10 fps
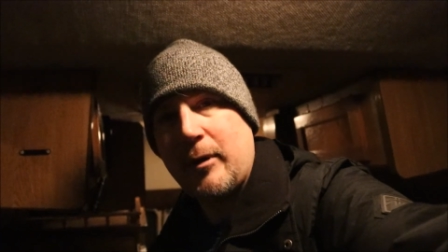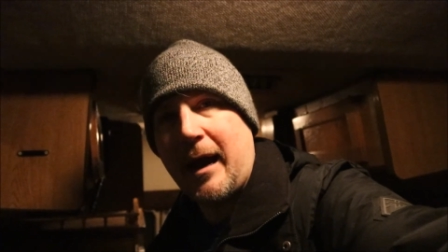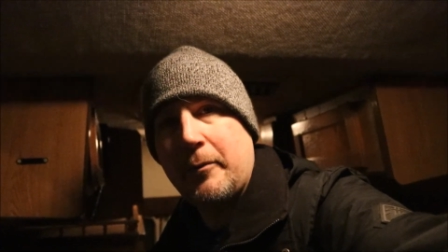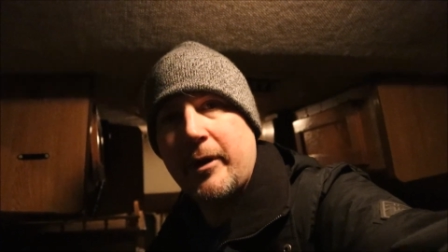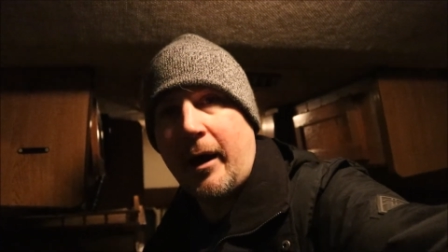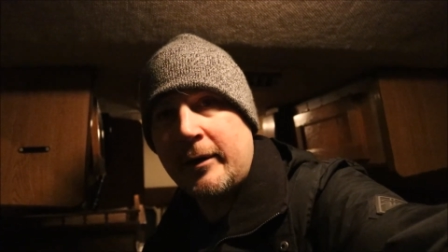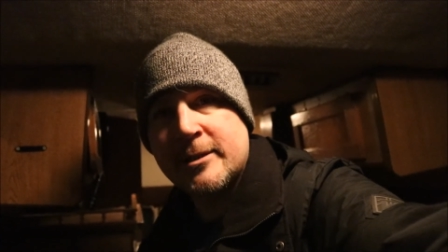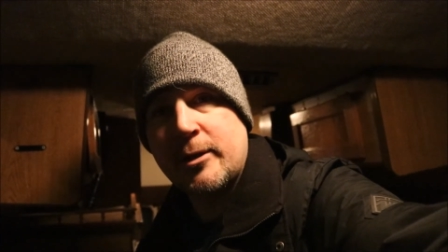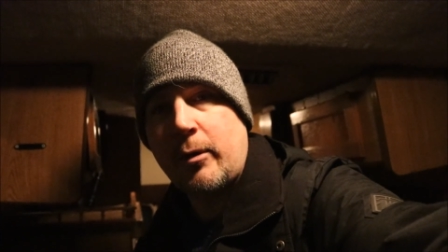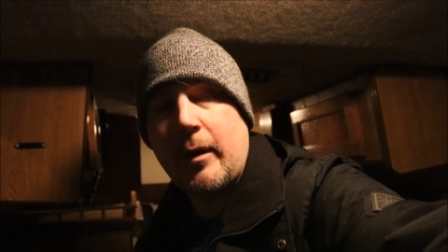
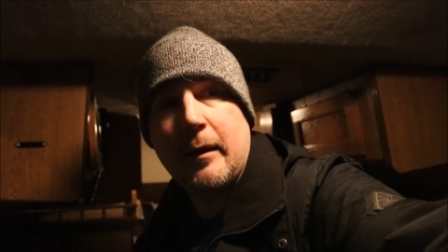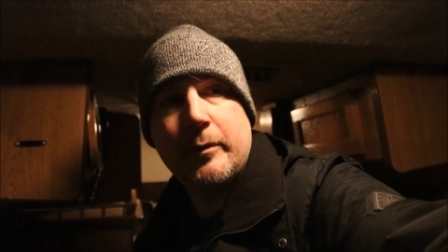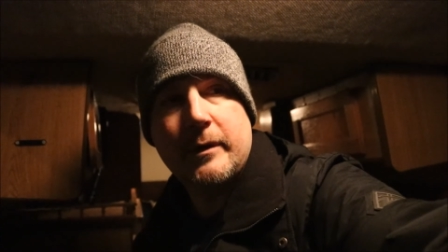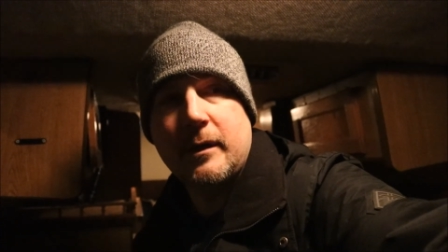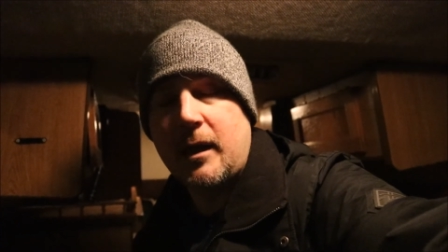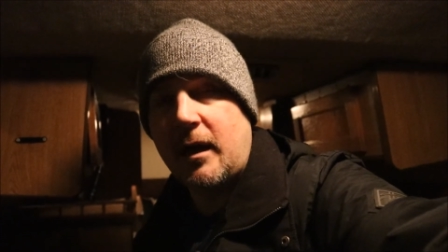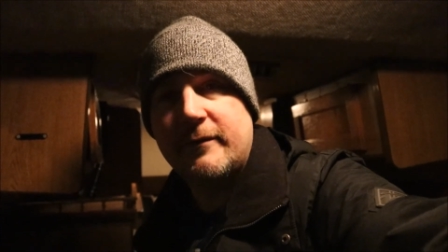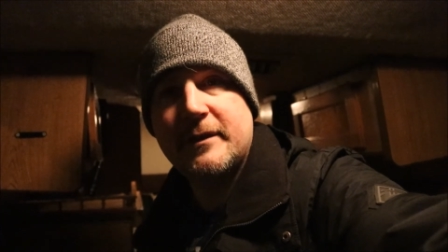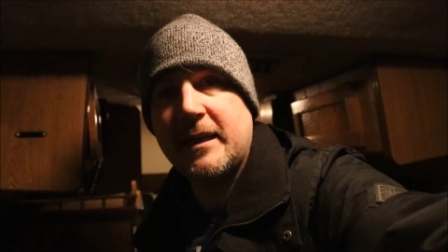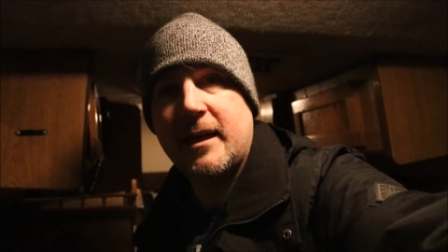would
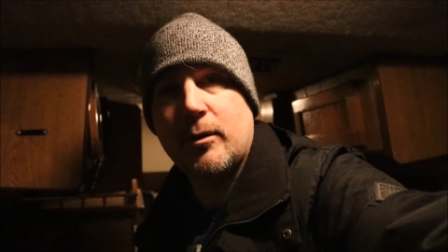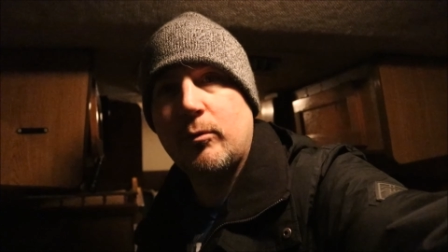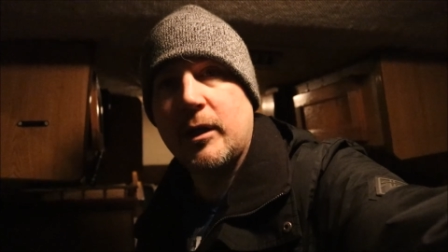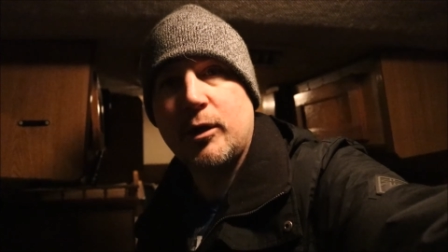love to hear what